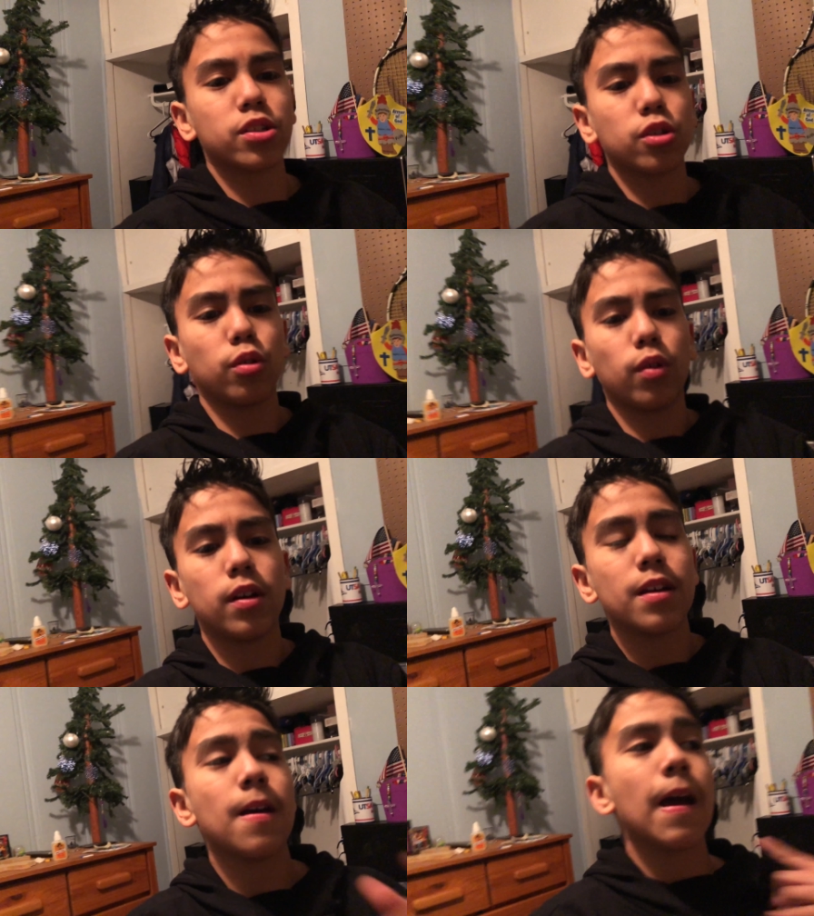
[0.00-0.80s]
So
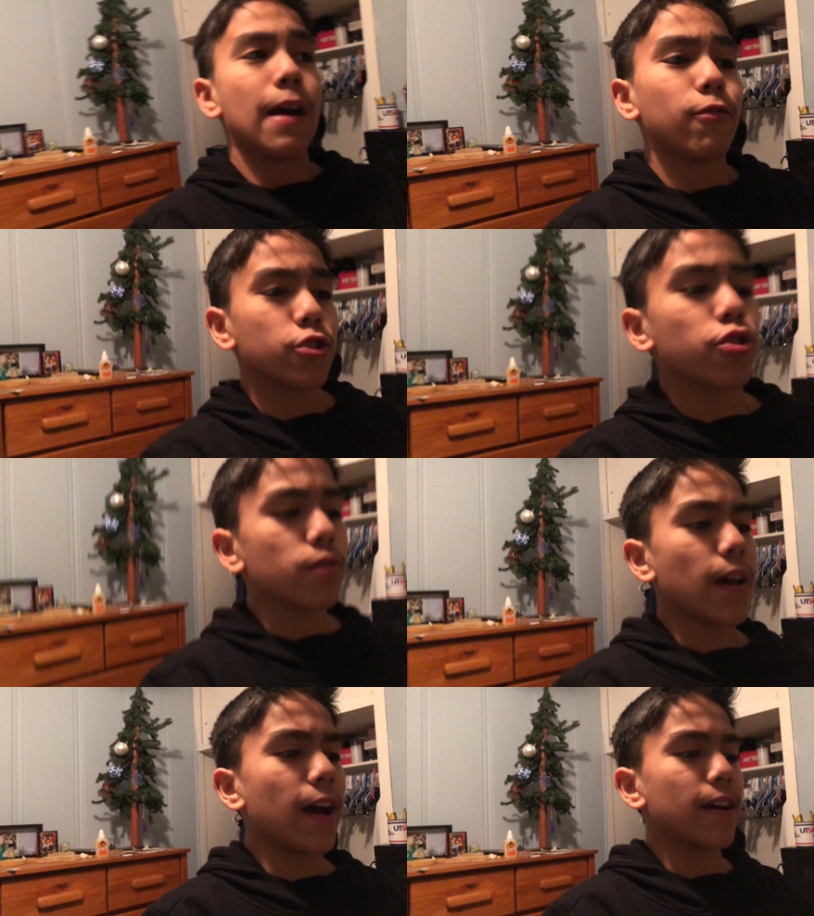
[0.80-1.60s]
I
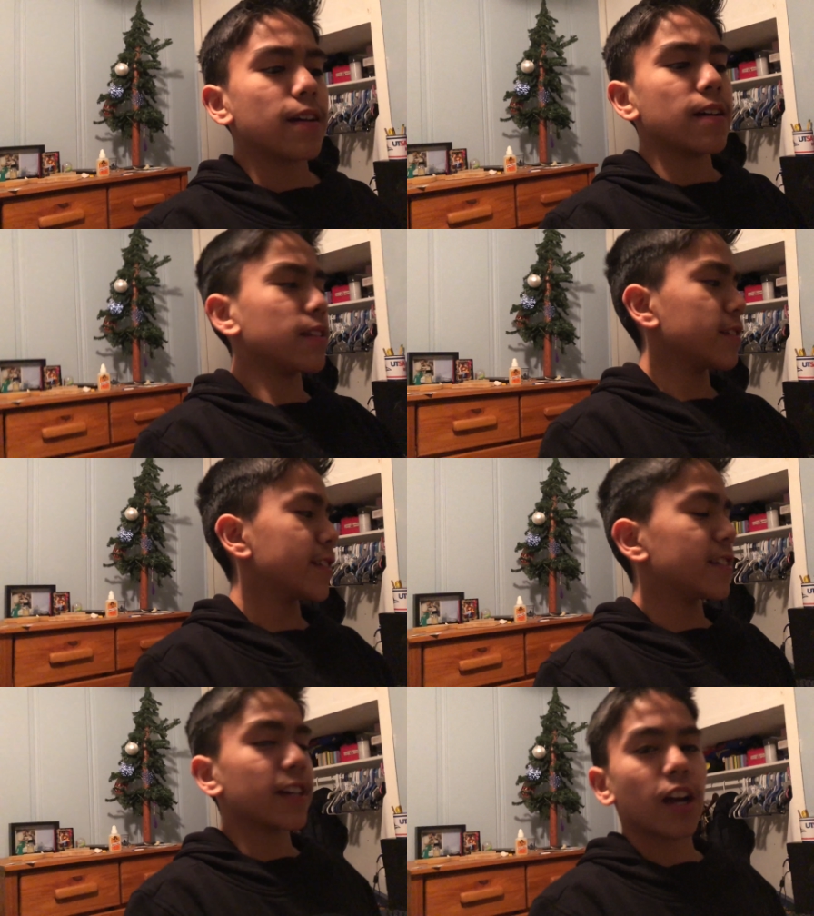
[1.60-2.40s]
returned that, and
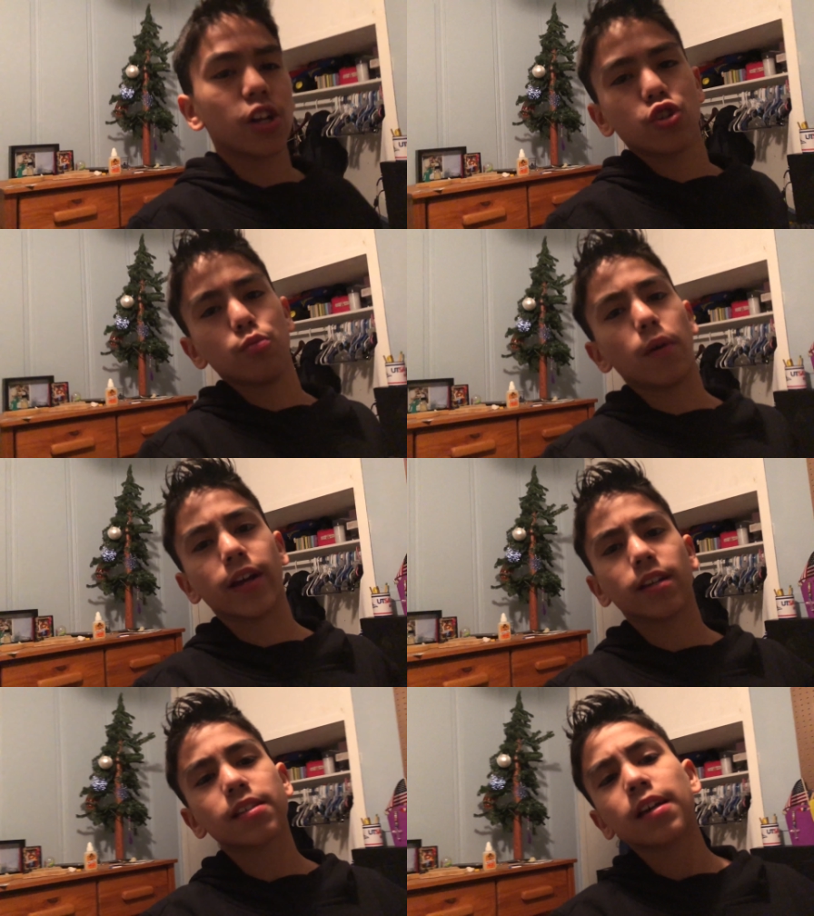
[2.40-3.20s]
since I got two
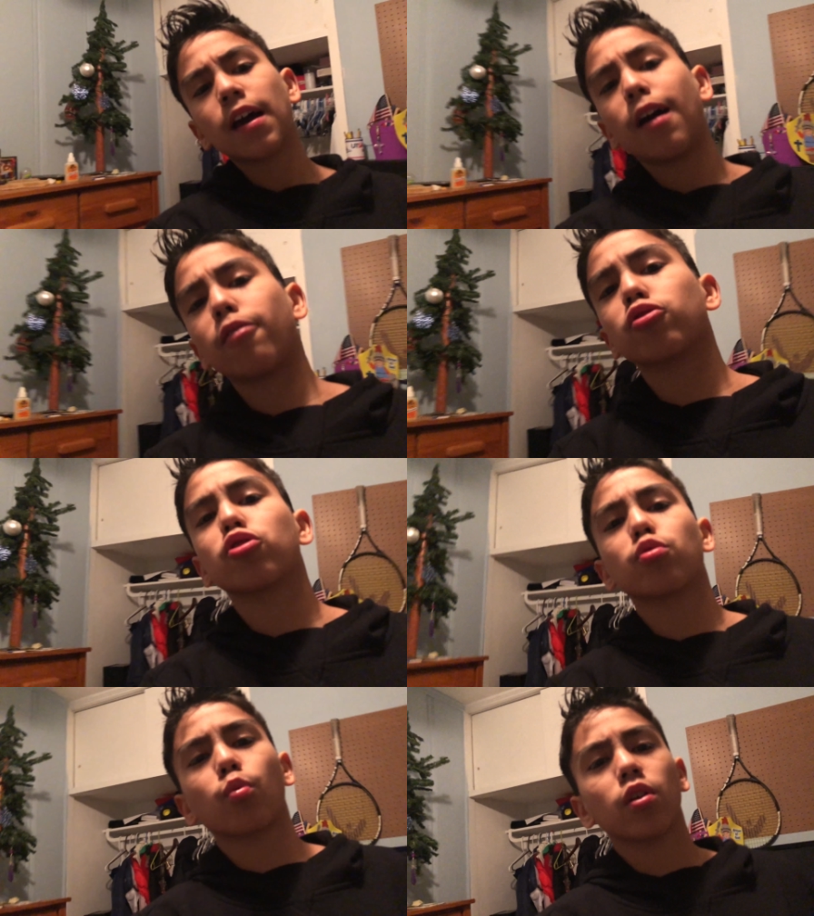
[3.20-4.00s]
mics, I
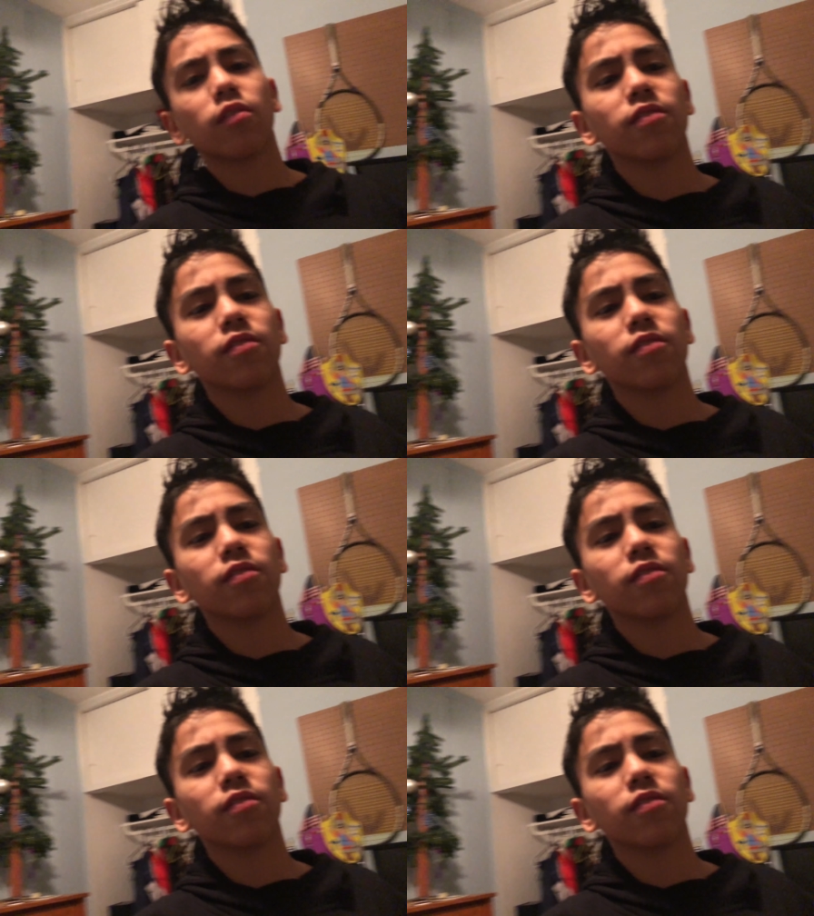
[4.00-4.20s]
returned one